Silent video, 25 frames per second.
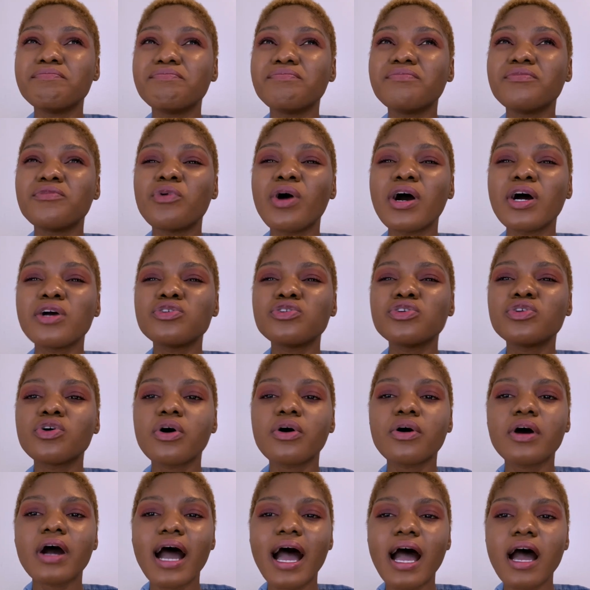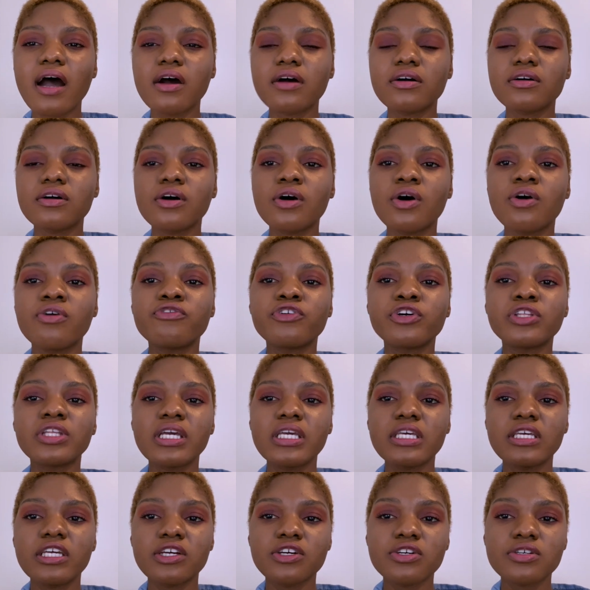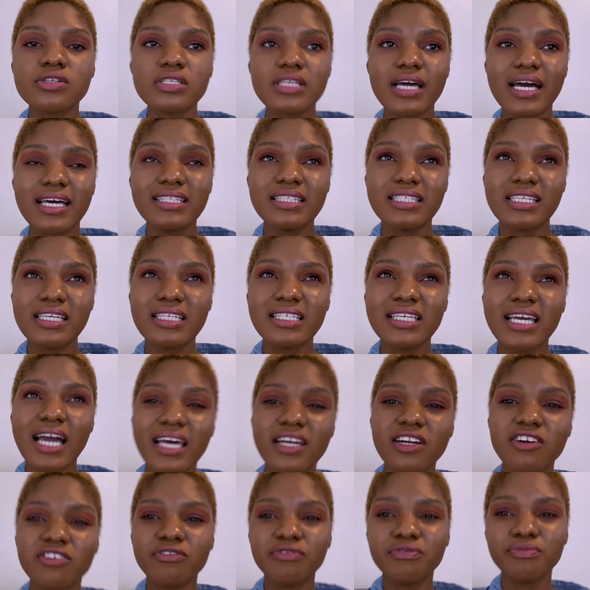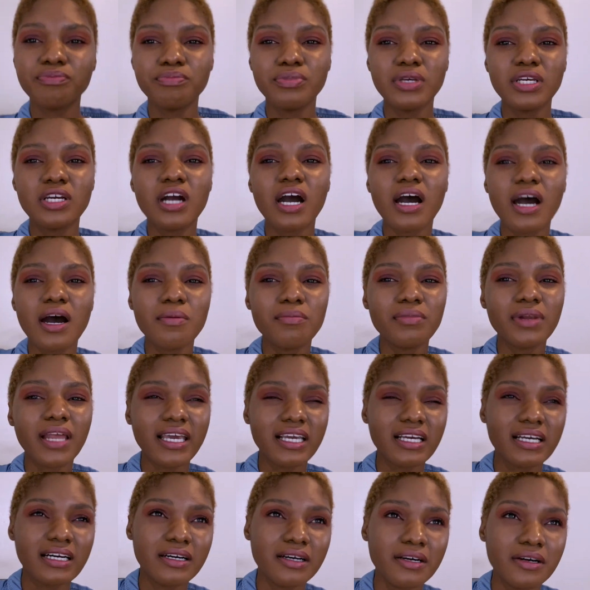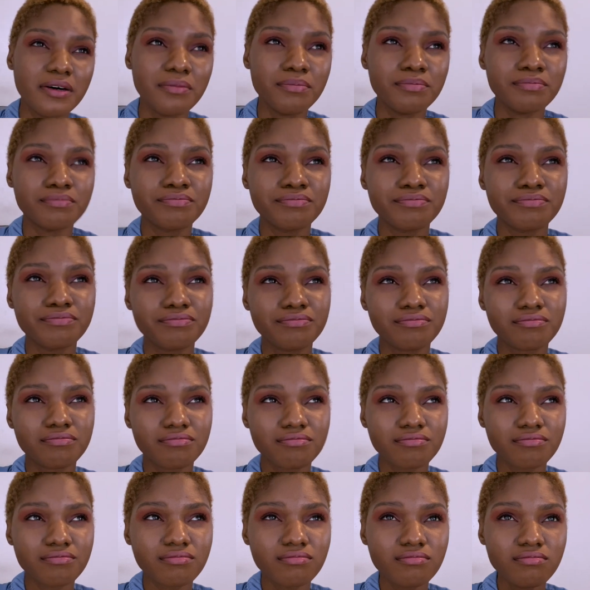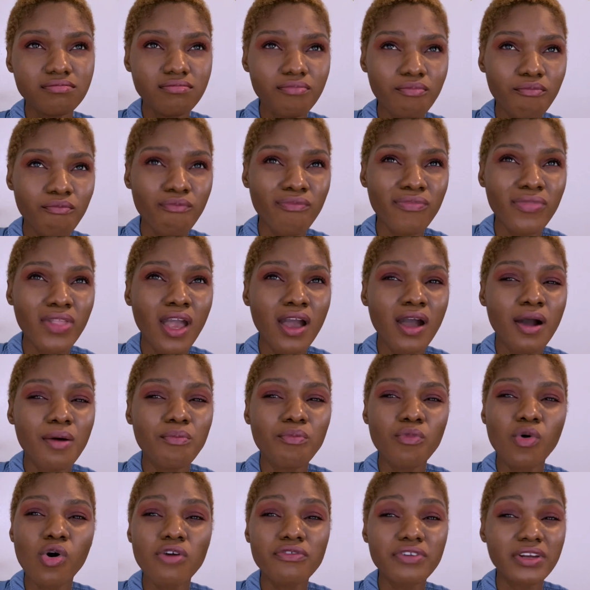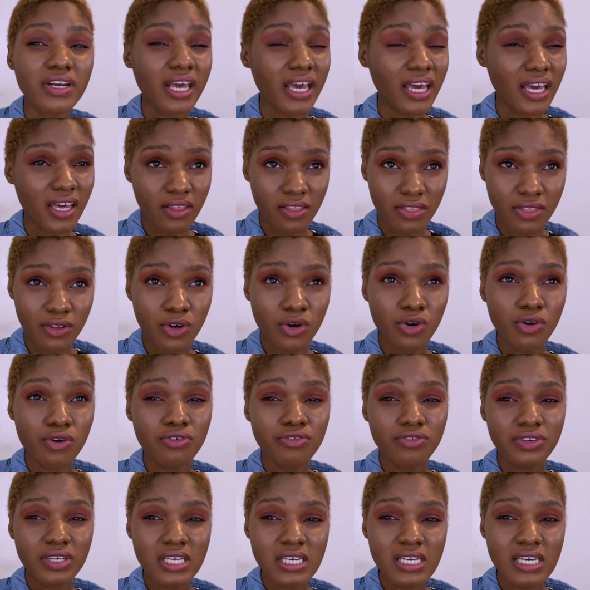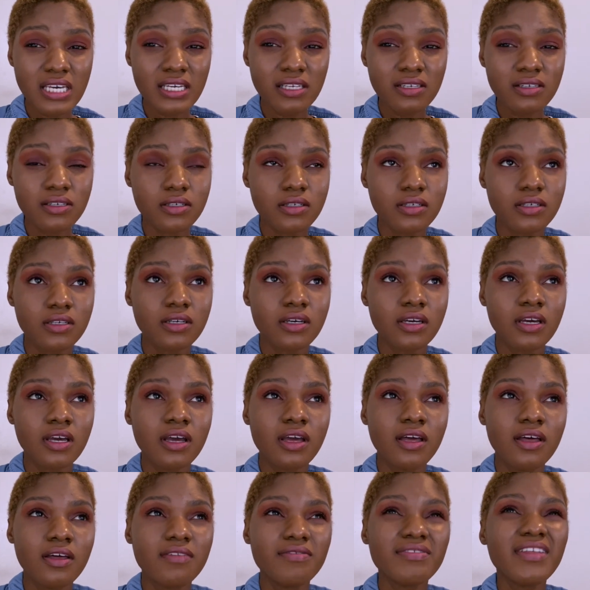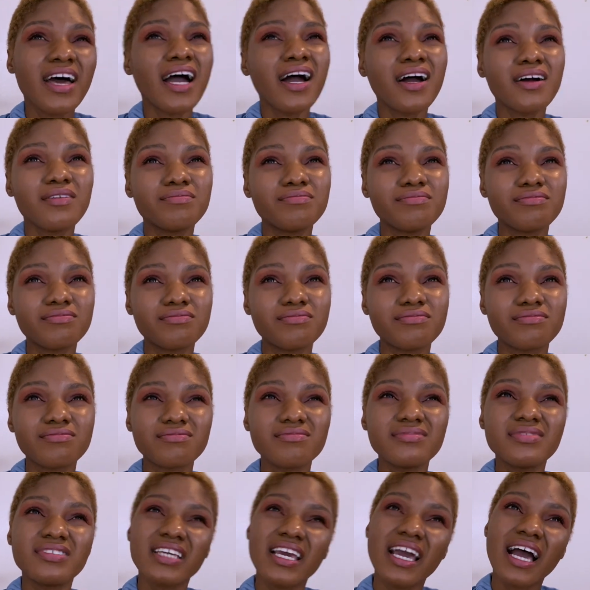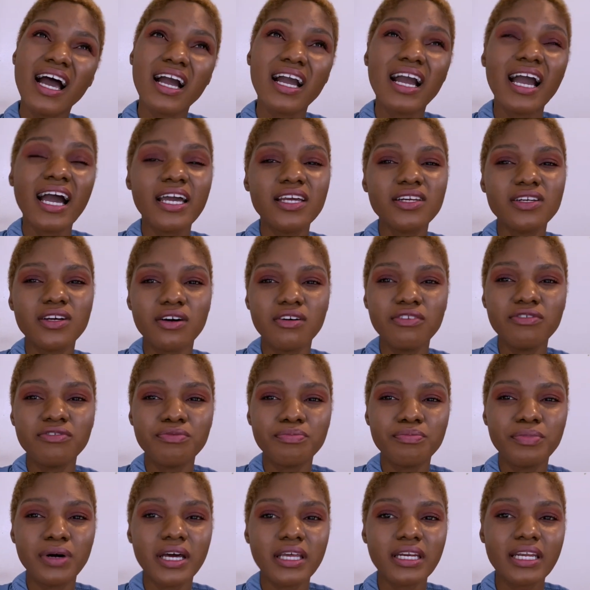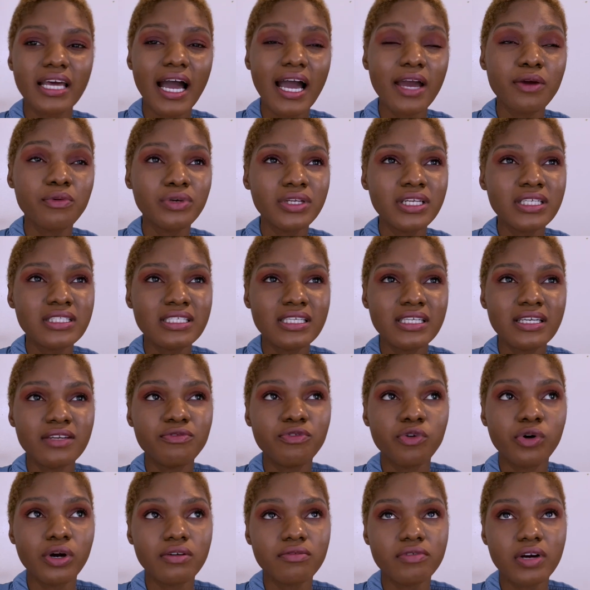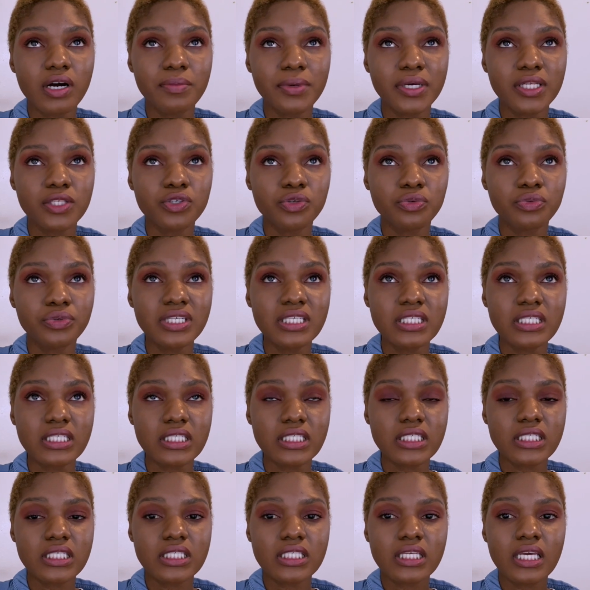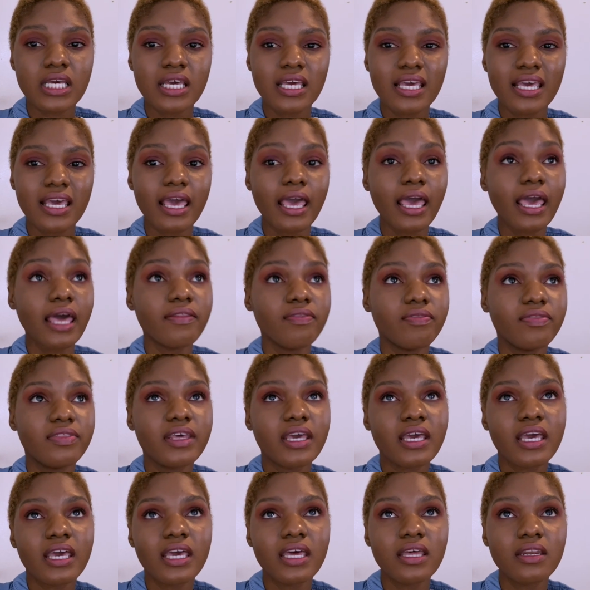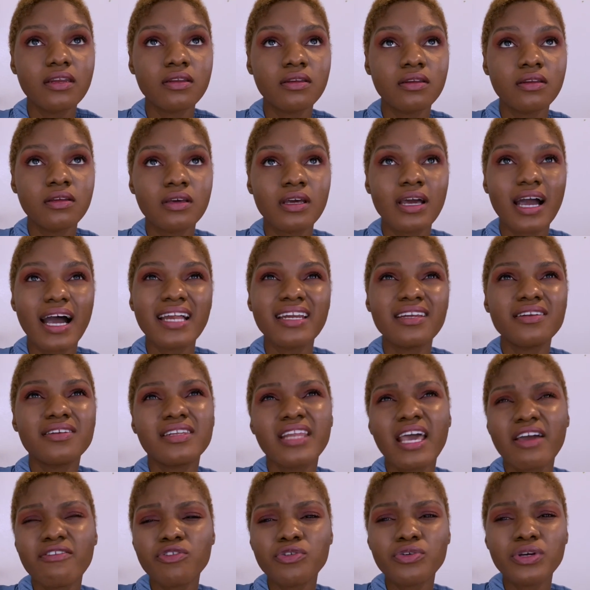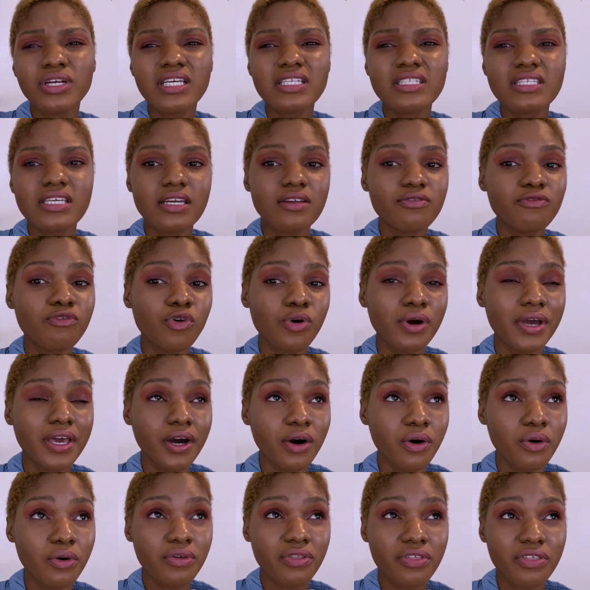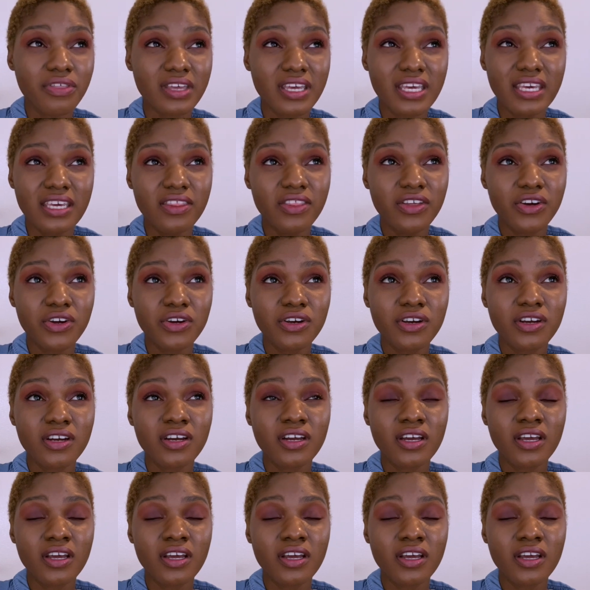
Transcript: well, over the years I did kind of become like more of an ethical vegan. Not, yeah, kind of, but I really did it for environmental reasons. And then I never really did it for health either.